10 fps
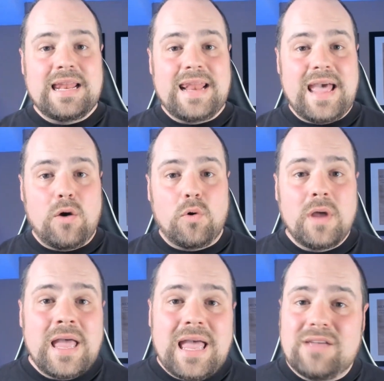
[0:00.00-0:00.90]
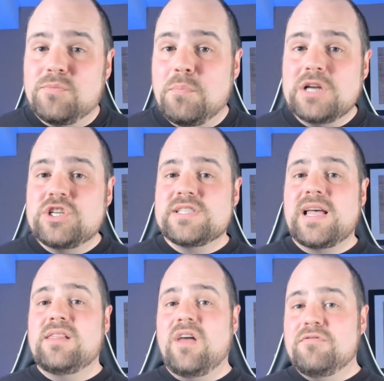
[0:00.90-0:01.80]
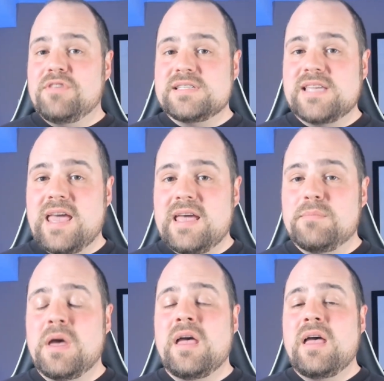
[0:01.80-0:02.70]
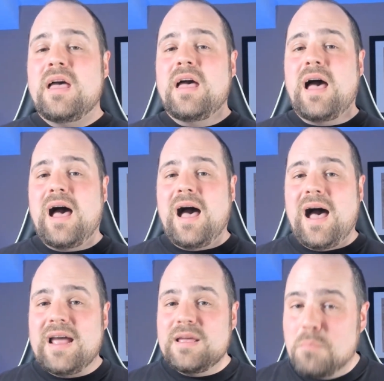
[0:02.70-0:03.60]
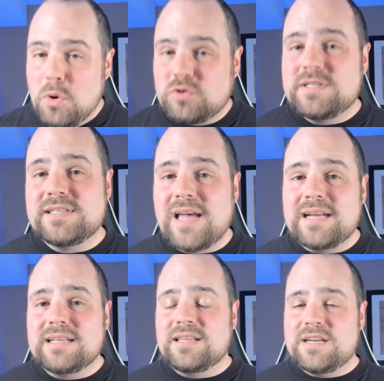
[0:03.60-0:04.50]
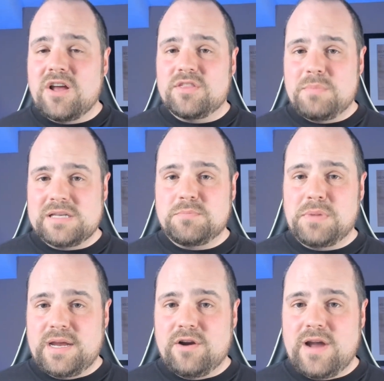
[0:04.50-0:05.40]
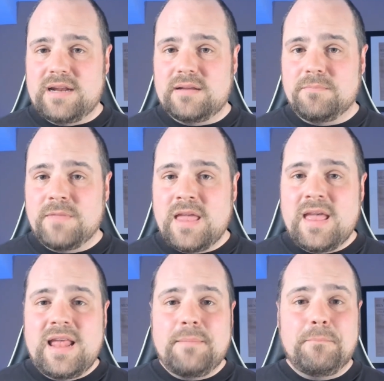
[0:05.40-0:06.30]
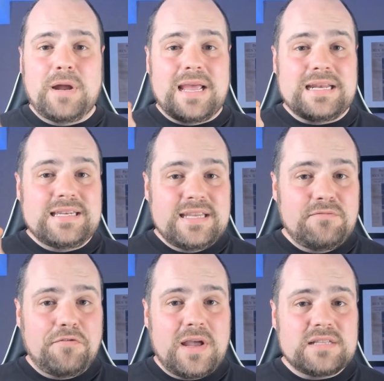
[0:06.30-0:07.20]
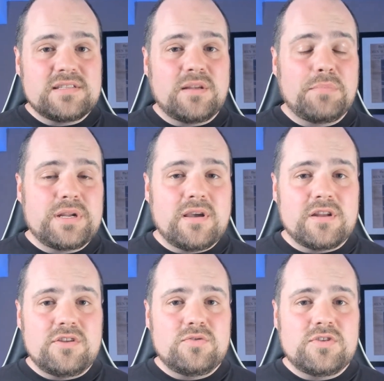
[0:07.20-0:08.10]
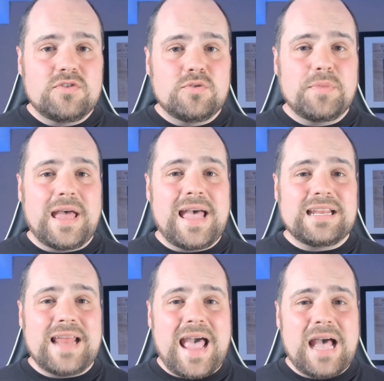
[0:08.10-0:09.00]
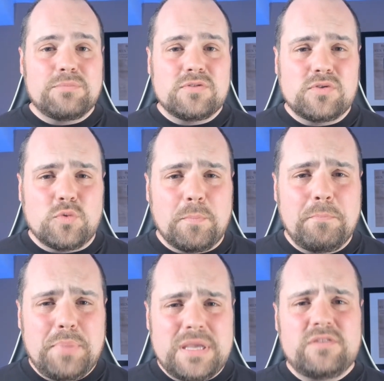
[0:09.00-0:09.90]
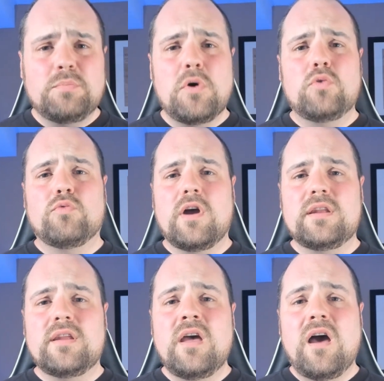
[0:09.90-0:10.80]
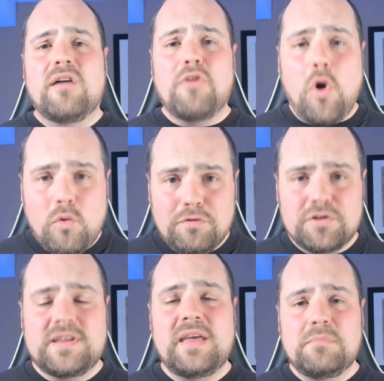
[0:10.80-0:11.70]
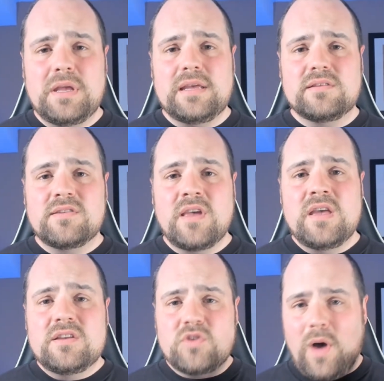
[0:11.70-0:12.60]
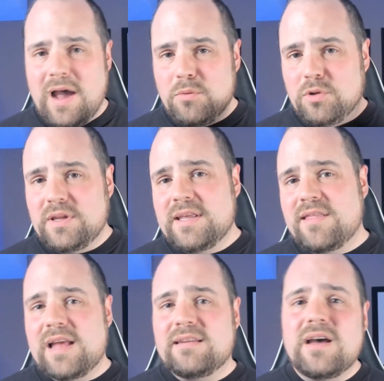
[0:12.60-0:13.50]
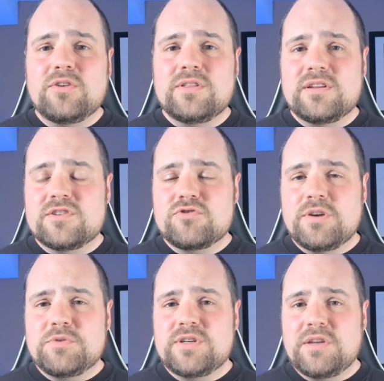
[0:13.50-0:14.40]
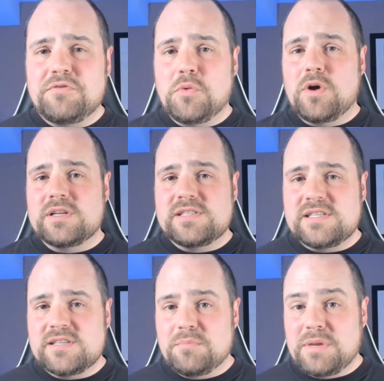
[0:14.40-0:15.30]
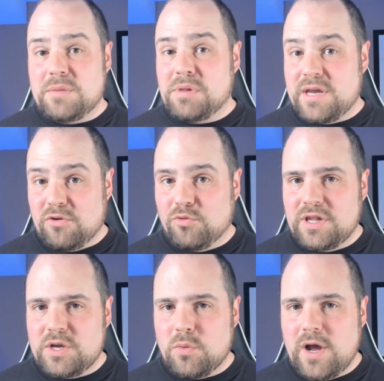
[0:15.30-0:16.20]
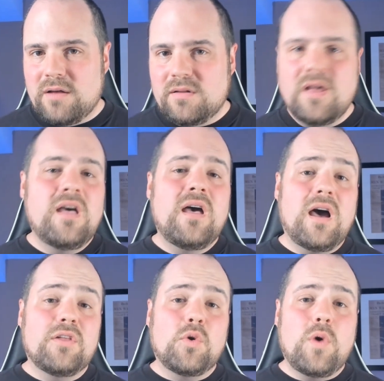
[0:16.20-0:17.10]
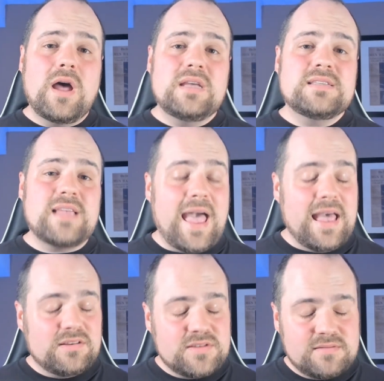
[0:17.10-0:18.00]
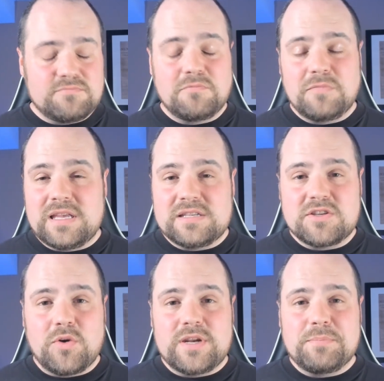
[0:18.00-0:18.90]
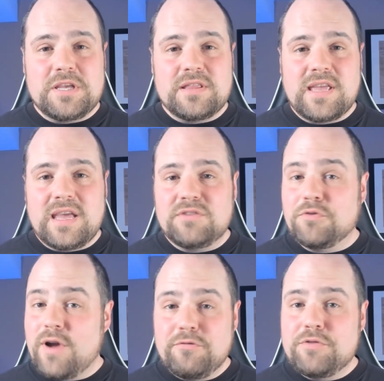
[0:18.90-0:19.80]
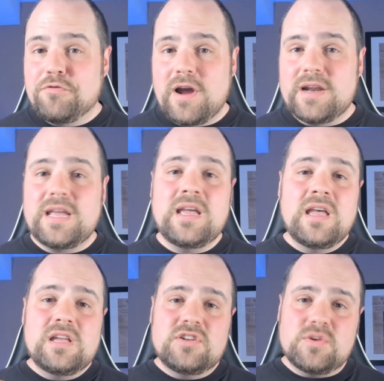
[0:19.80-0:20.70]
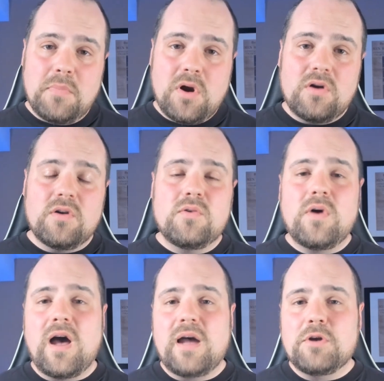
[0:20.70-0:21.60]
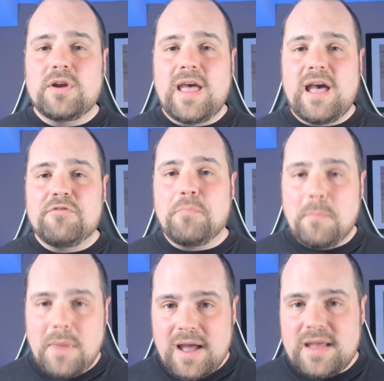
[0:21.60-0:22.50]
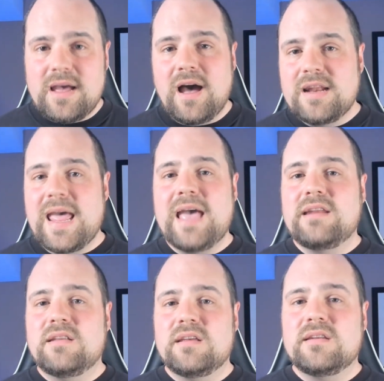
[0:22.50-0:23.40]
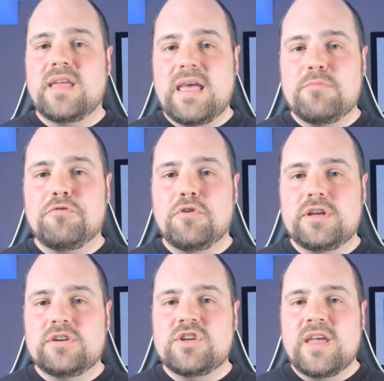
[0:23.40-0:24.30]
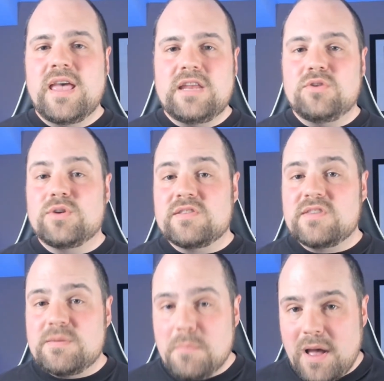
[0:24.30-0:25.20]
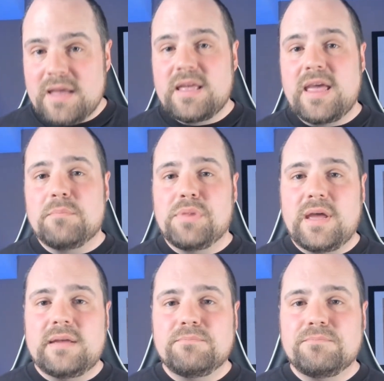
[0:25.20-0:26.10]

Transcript: Now, as much as I love this game, I am most decidedly not the best player at it. But I did find somebody on YouTube that had an absolute beast mode run of over 10 minutes. So I will link that down in the description if you want to see somebody play it really well. Otherwise, as is going to be the case for every Friday, tomorrow I'm going to have my unedited game footage and you can see my gameplay.